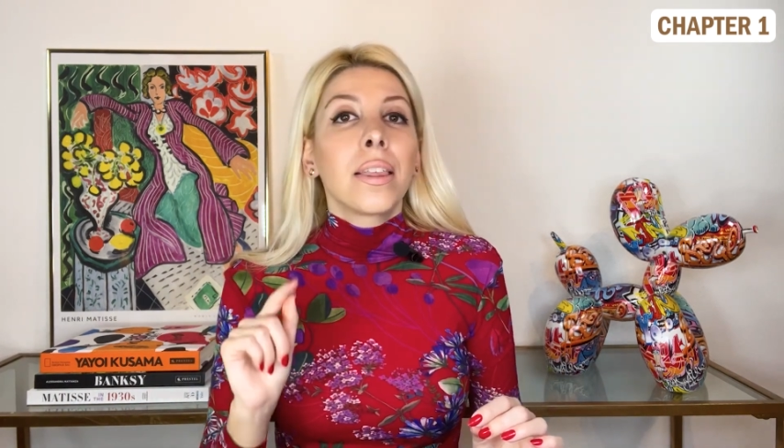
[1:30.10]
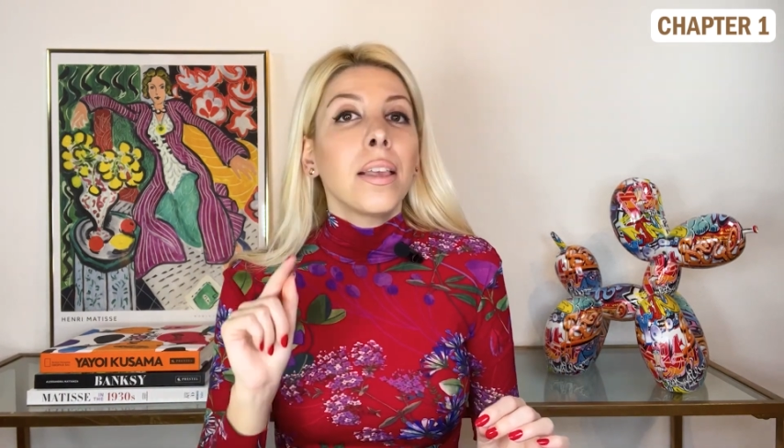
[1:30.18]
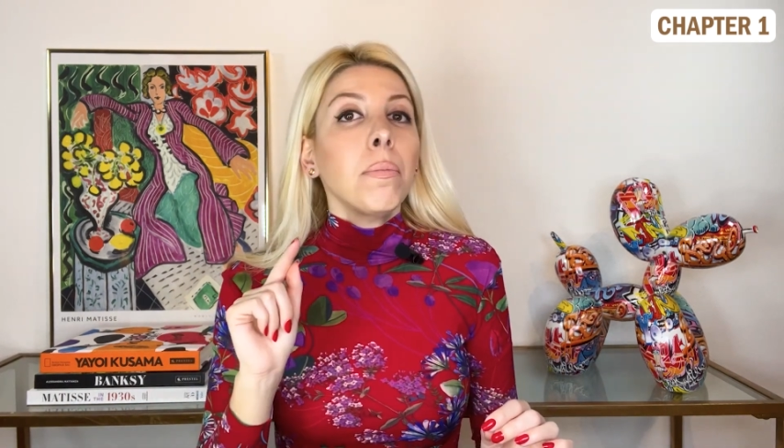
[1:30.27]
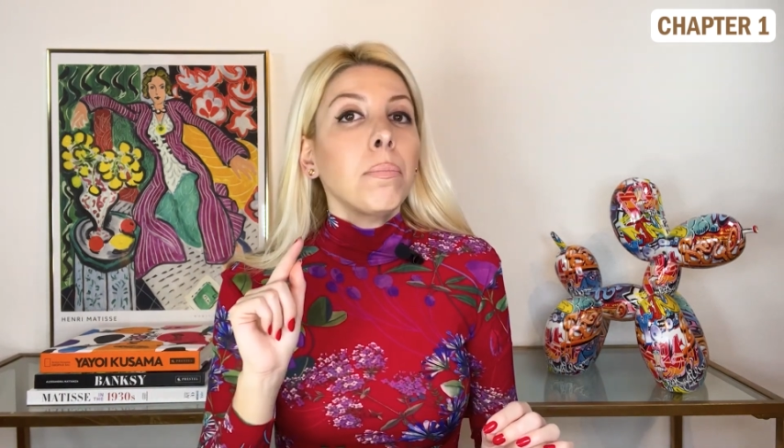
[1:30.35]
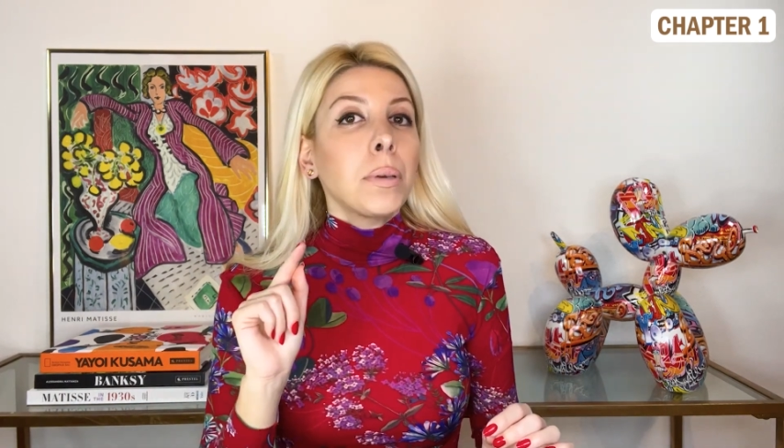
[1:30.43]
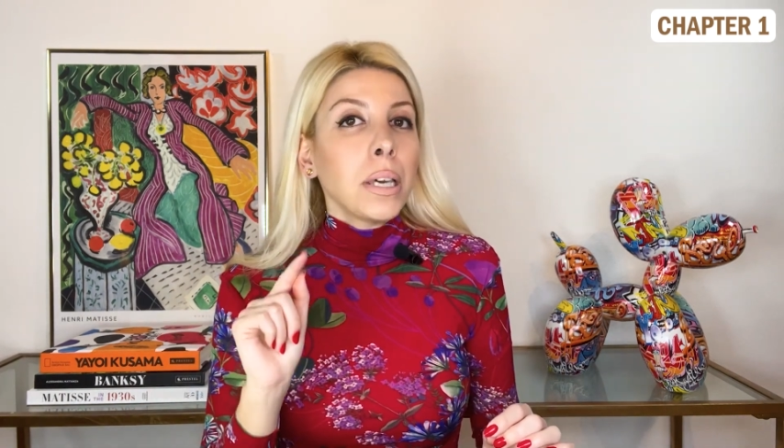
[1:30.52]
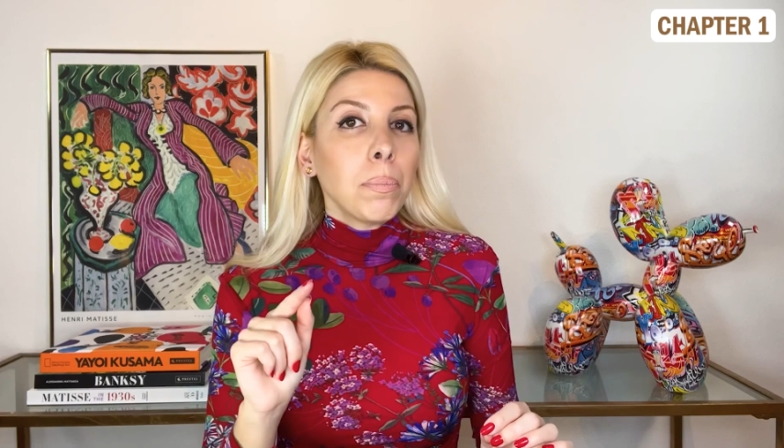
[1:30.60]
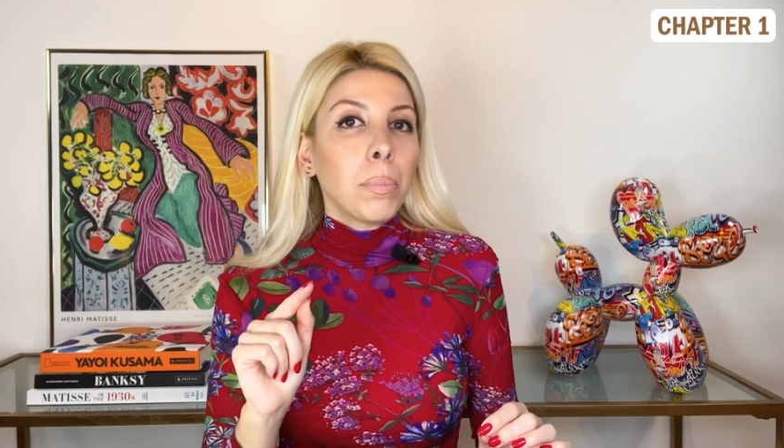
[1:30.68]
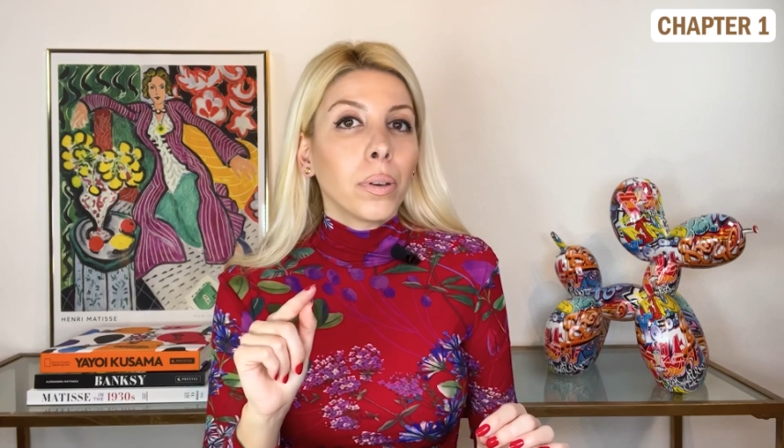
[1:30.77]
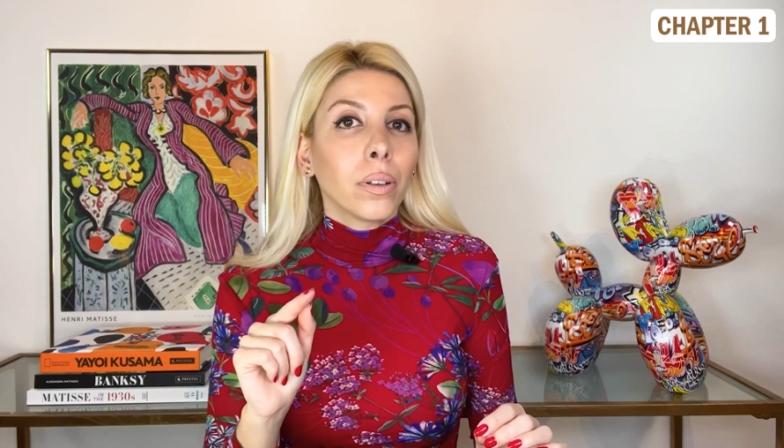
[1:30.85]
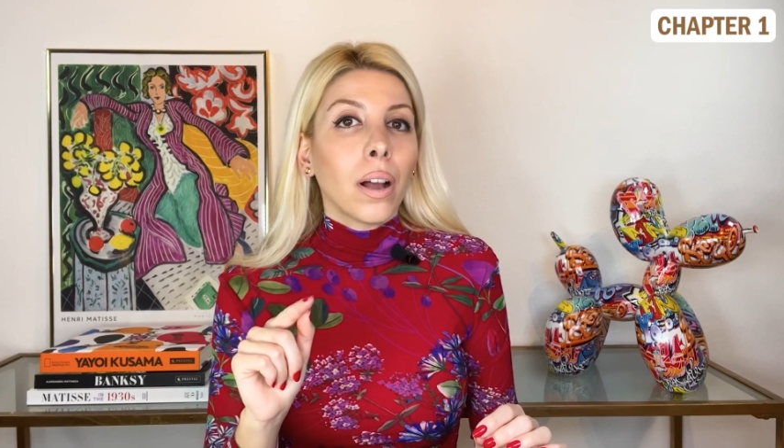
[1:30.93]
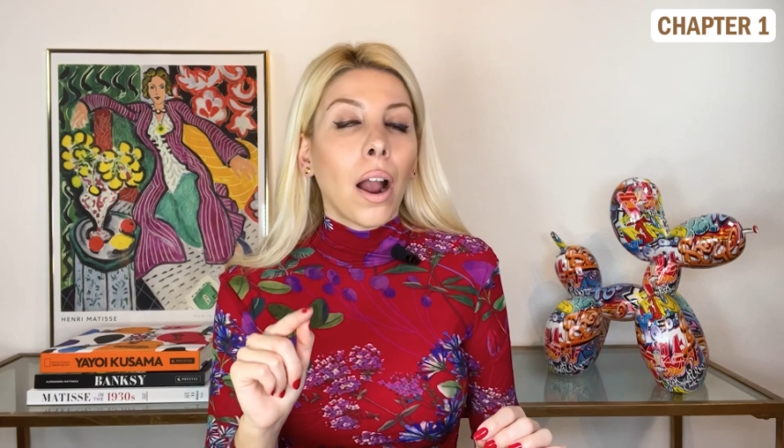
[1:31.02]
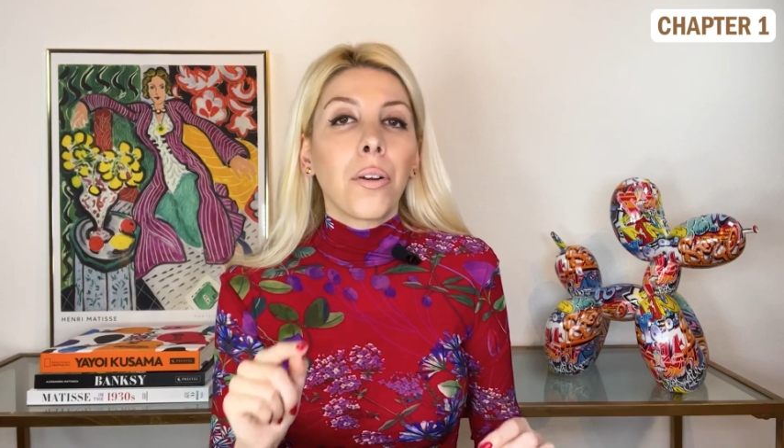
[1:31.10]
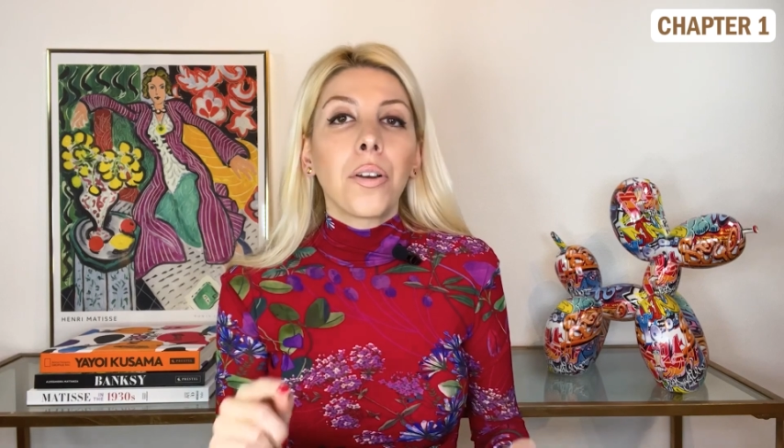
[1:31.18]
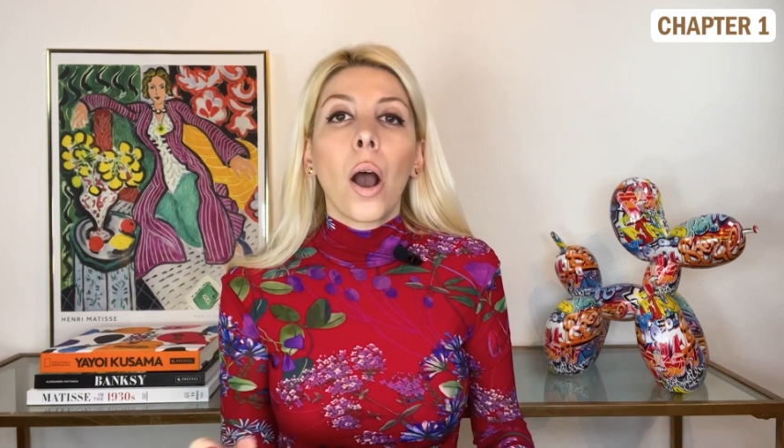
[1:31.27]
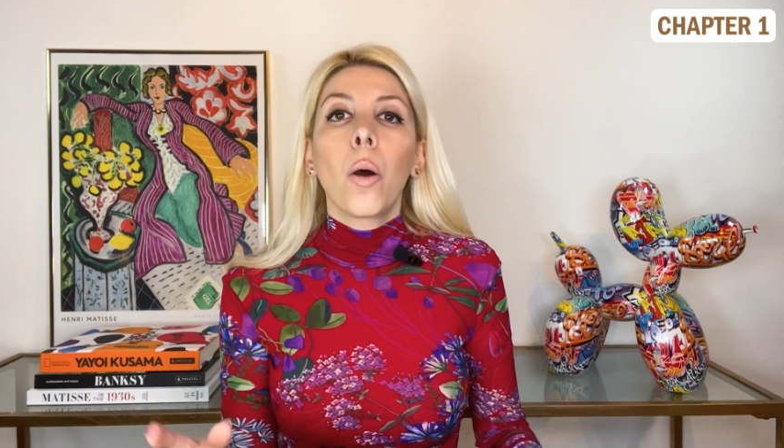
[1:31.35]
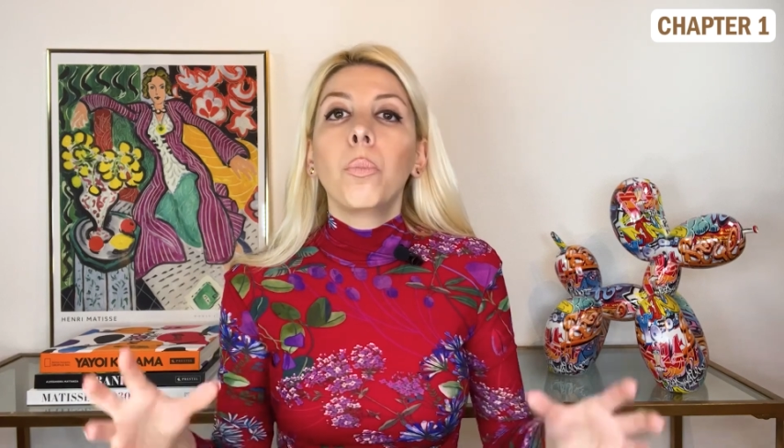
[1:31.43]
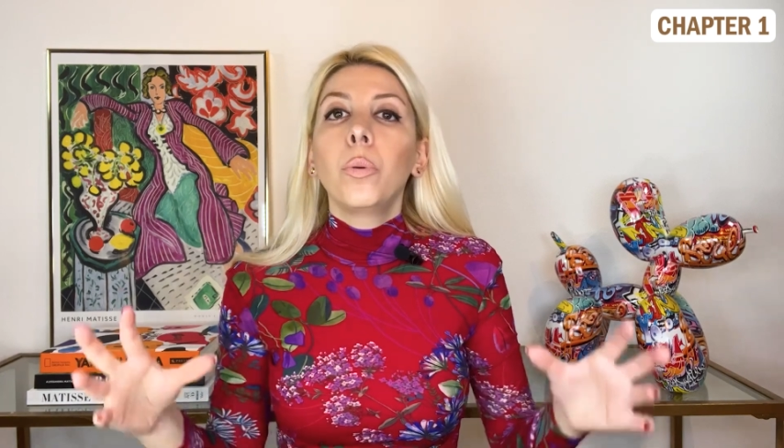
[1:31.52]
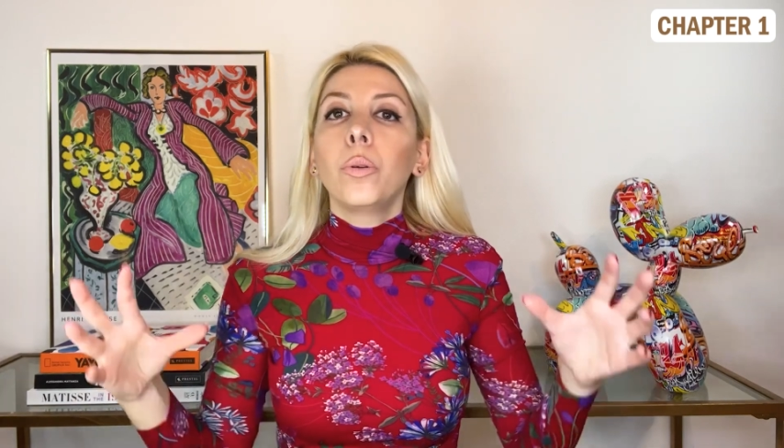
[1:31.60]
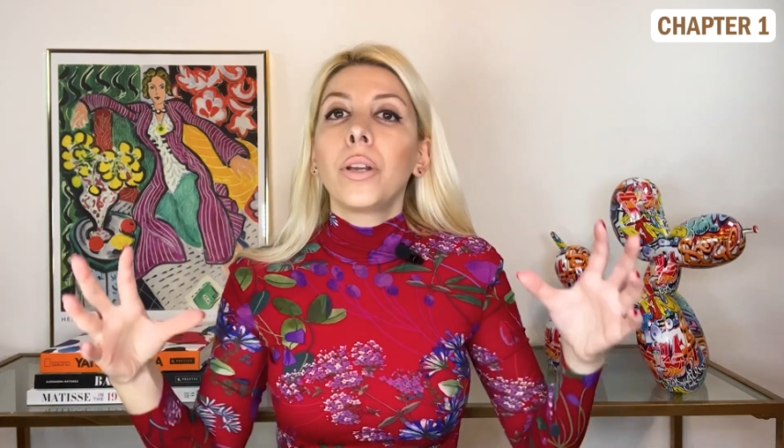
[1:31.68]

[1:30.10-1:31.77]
The people are now put